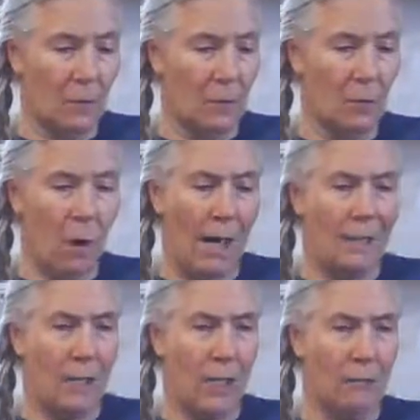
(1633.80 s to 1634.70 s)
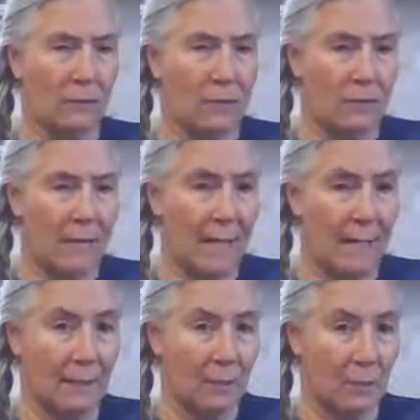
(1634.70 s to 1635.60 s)
or why a child gets
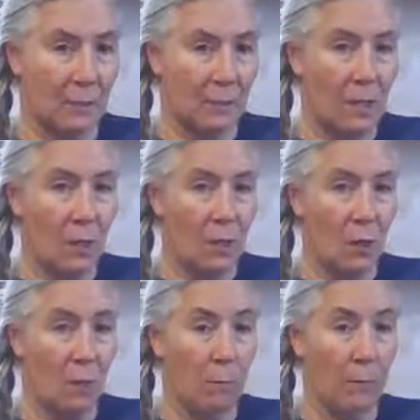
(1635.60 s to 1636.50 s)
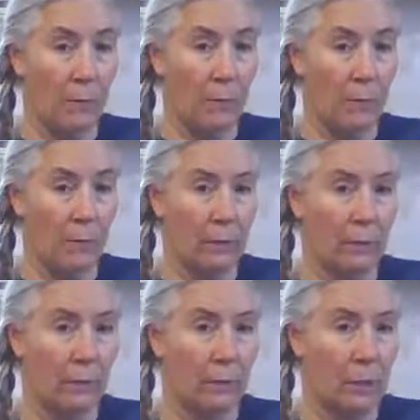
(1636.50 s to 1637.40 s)
cancer, or a brother,
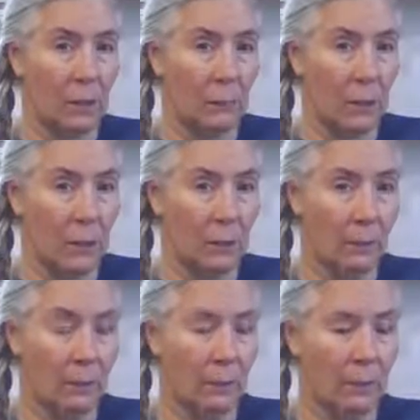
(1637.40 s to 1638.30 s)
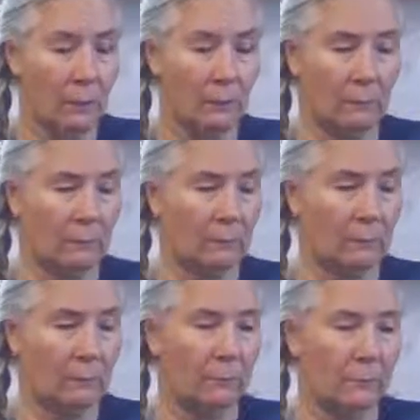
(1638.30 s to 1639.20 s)
or a brother-in-law,
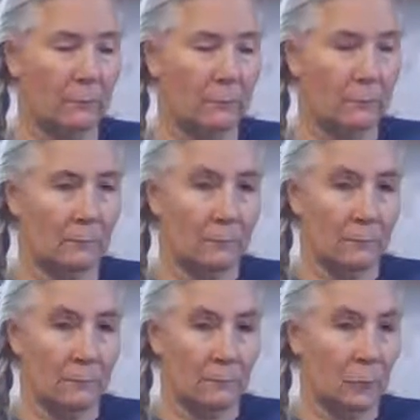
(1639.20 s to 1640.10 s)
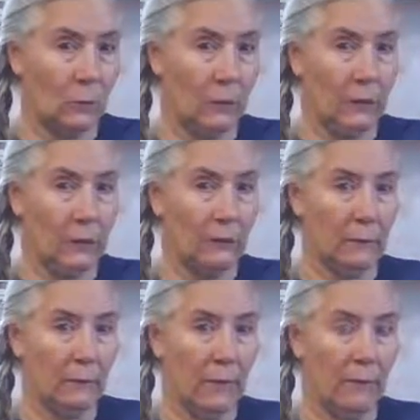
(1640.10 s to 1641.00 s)
or a niece,
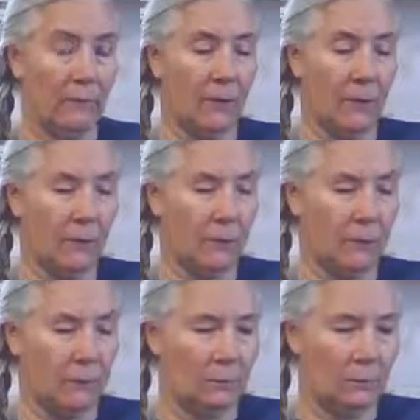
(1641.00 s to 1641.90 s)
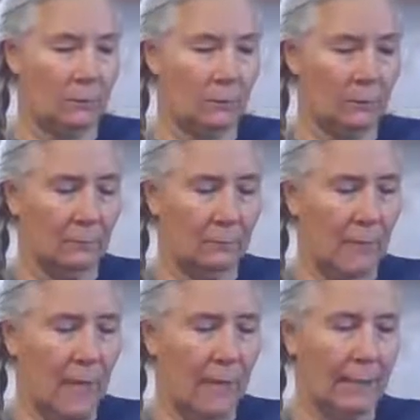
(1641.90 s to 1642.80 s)
or a nephew?
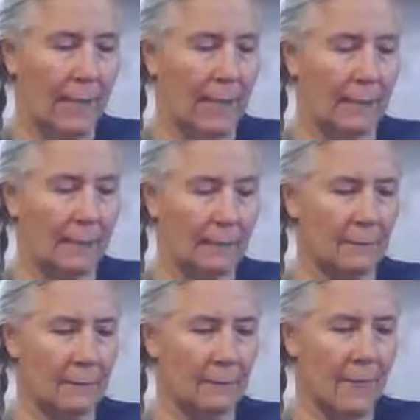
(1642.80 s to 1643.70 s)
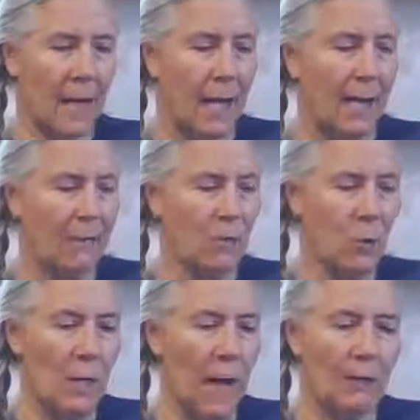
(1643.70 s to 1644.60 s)
I can't. I have no
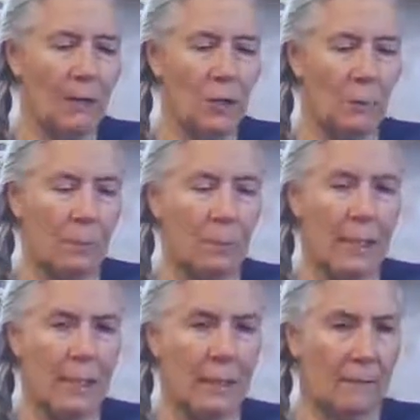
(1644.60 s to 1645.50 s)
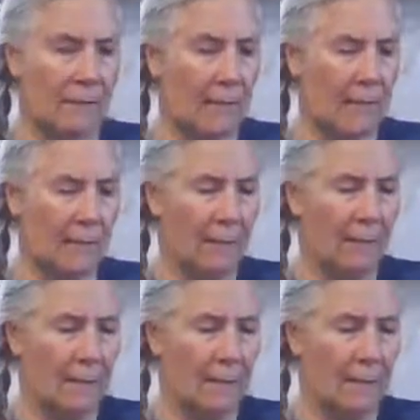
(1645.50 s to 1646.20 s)
knowledge about any of that.